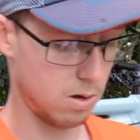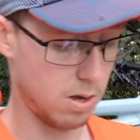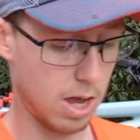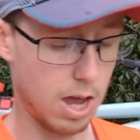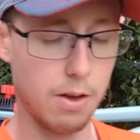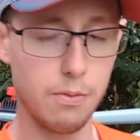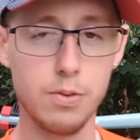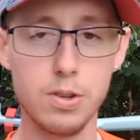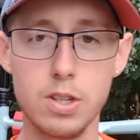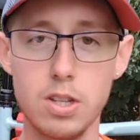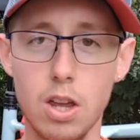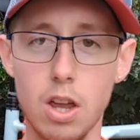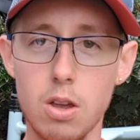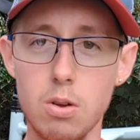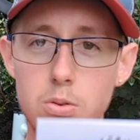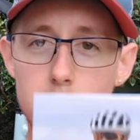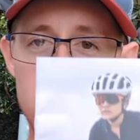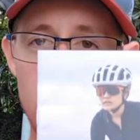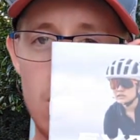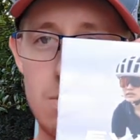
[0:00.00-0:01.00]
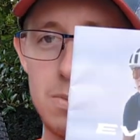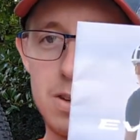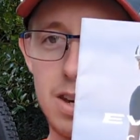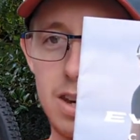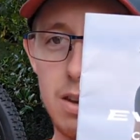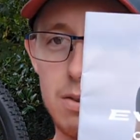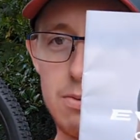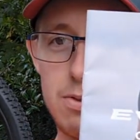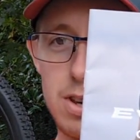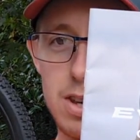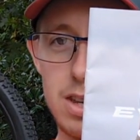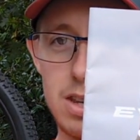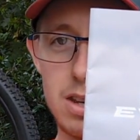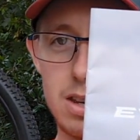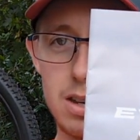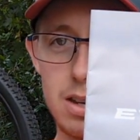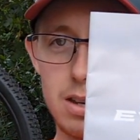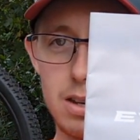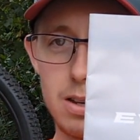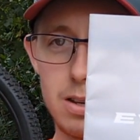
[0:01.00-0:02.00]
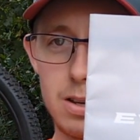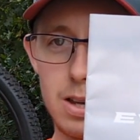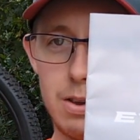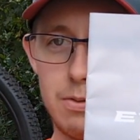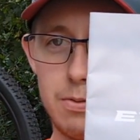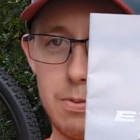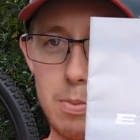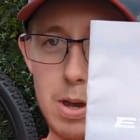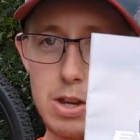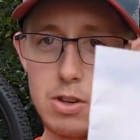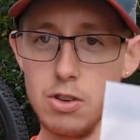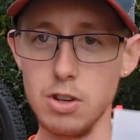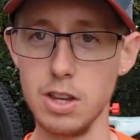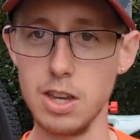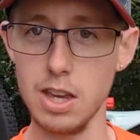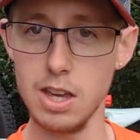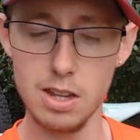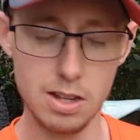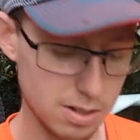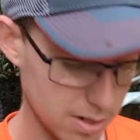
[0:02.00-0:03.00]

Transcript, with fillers: Evans Cycles home delivery information kit.